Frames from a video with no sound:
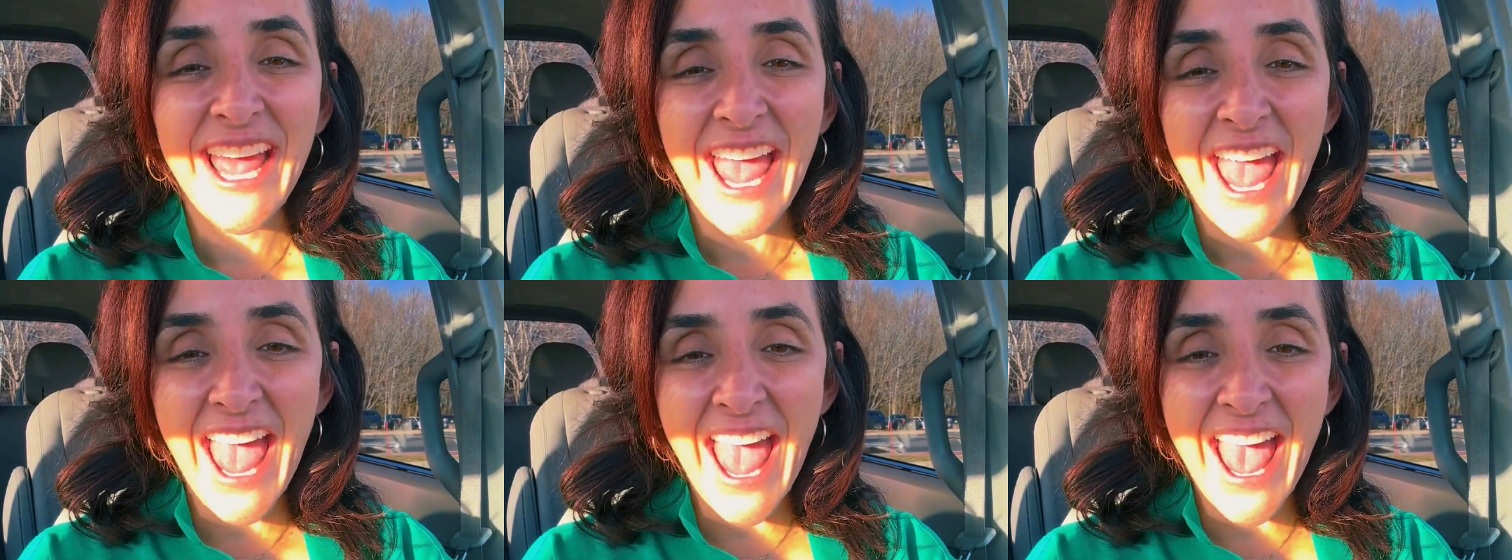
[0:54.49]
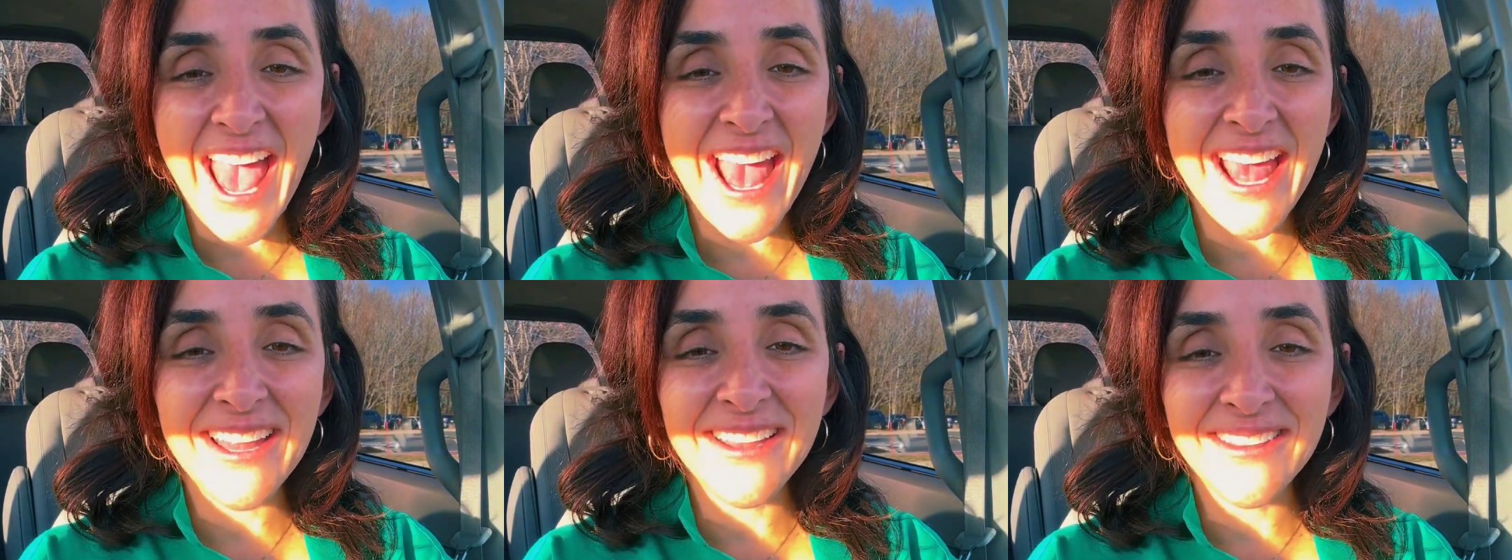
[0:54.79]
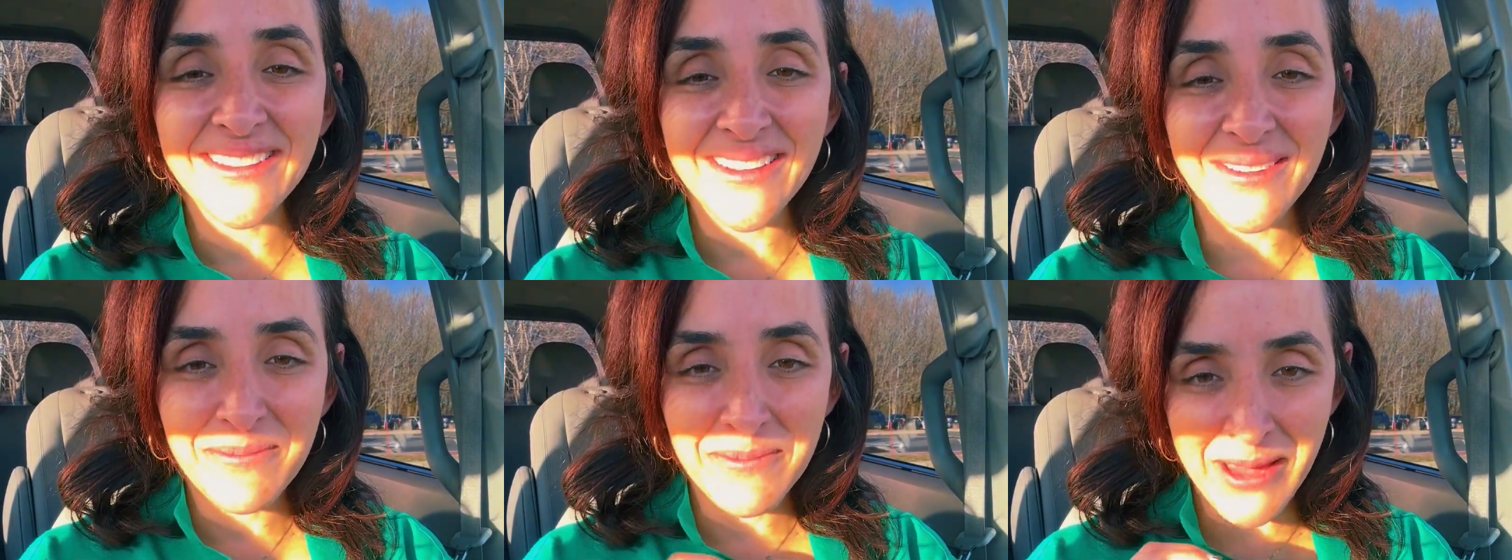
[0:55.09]
and
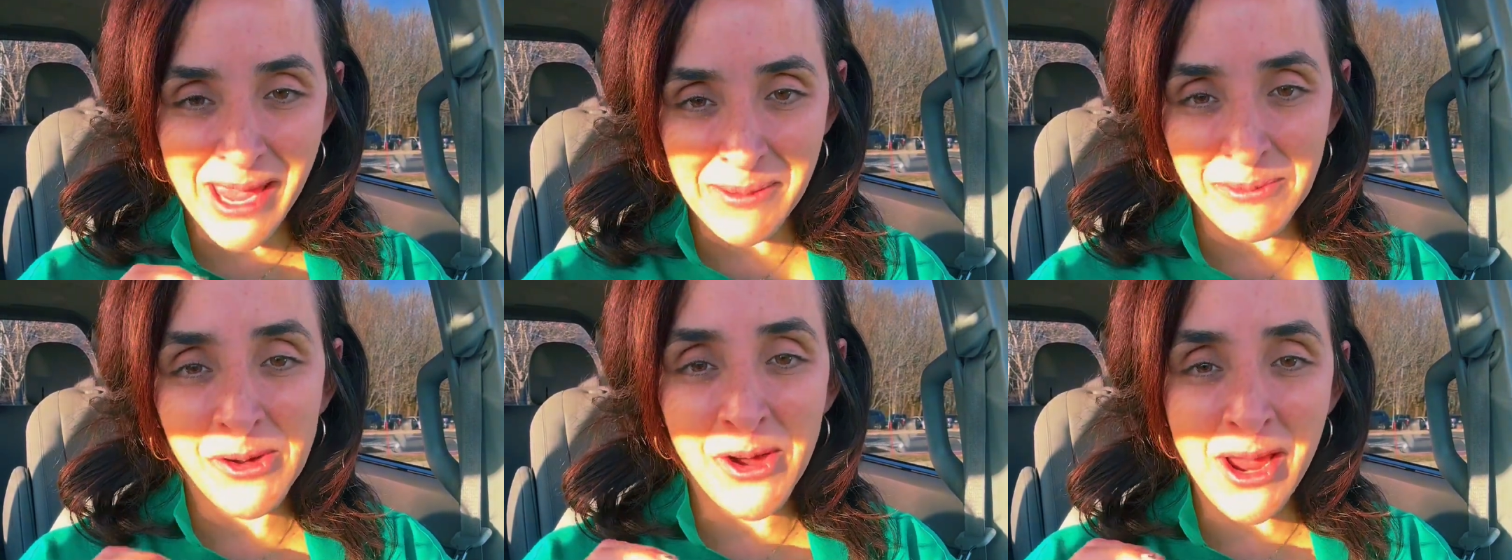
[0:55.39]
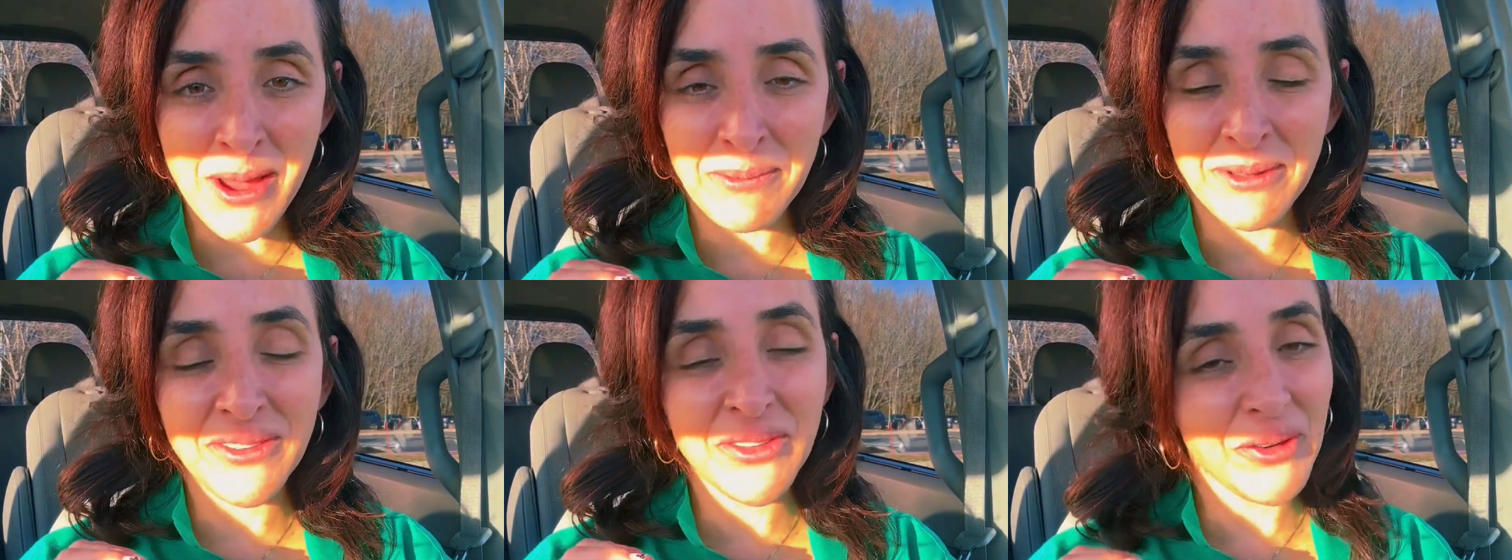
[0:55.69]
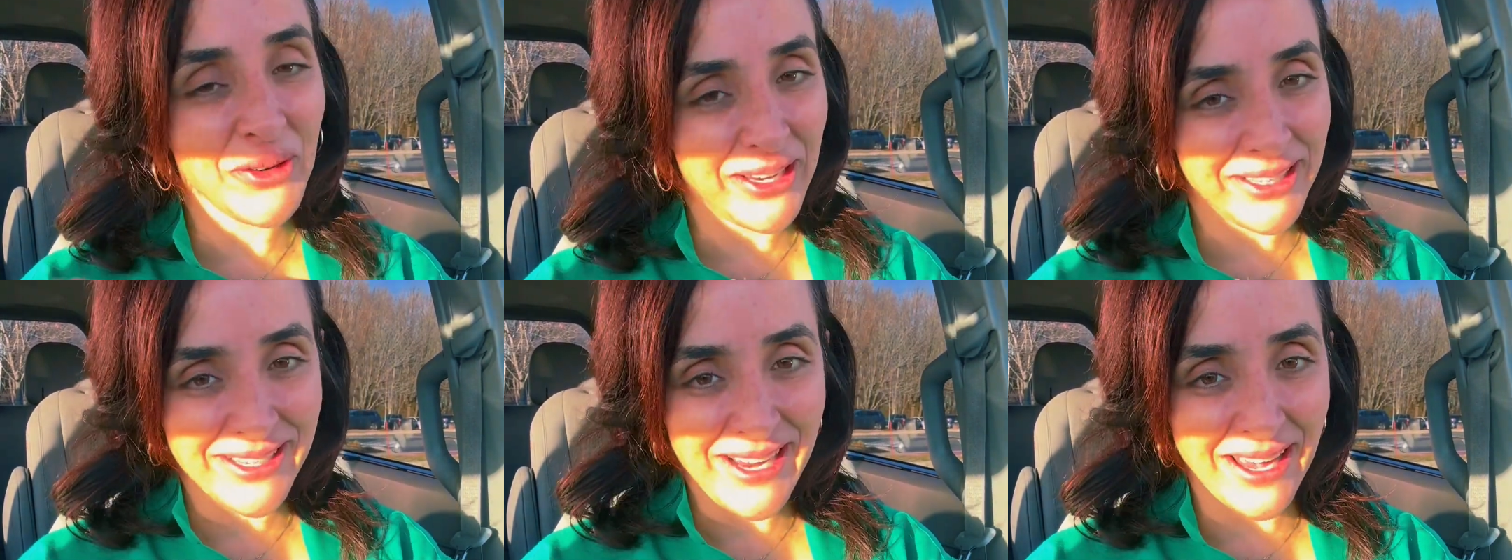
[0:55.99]
mammogram is a
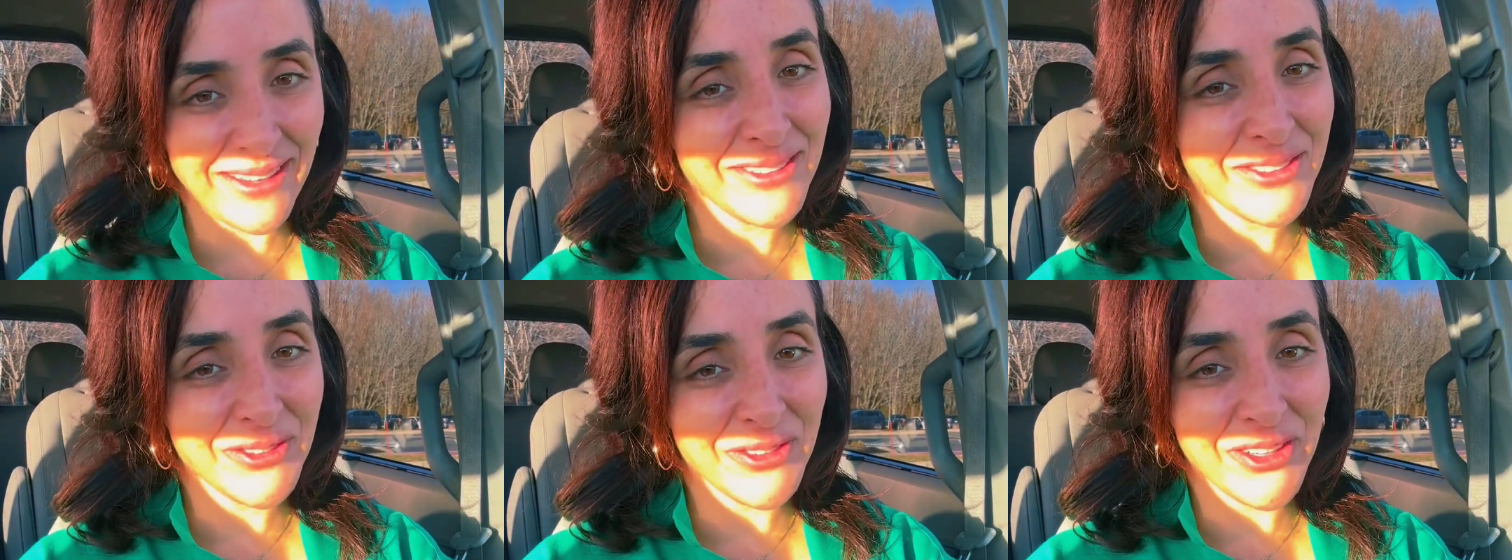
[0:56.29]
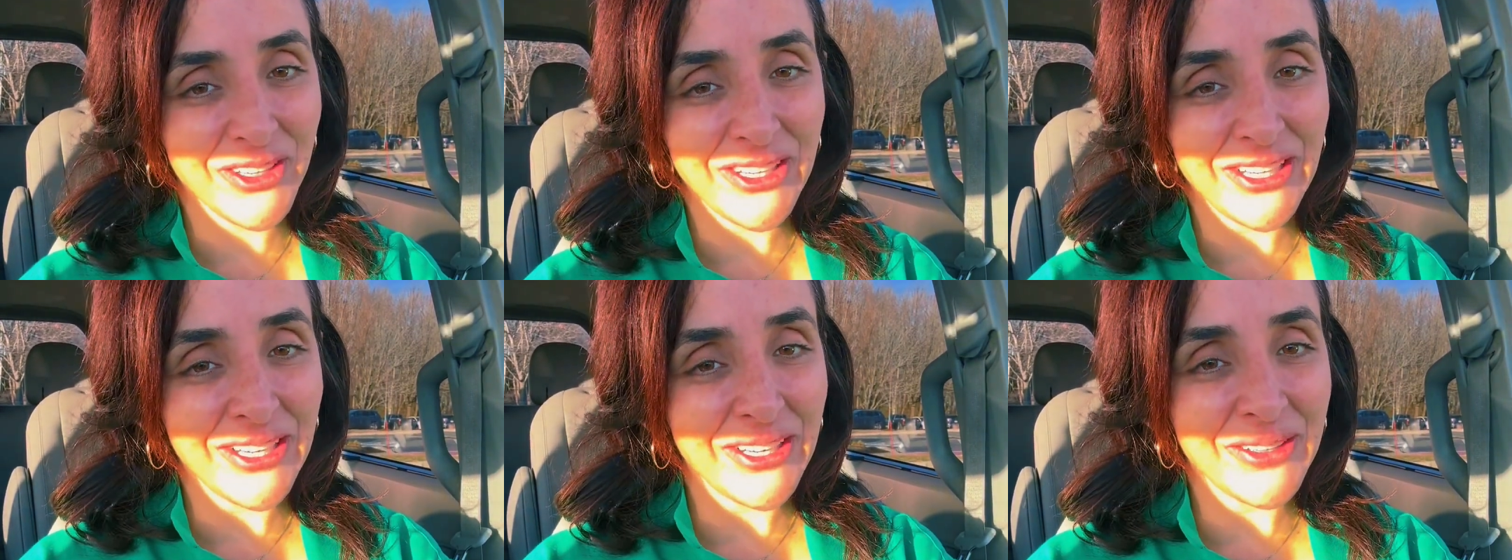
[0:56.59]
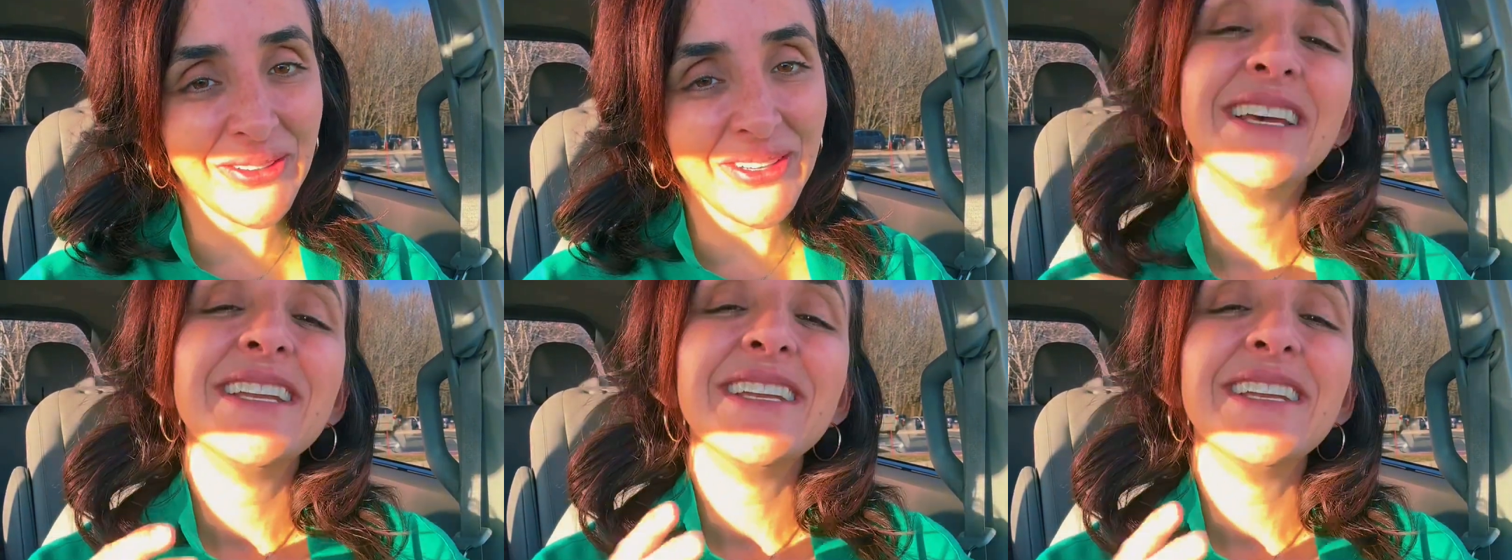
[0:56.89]
great test for you.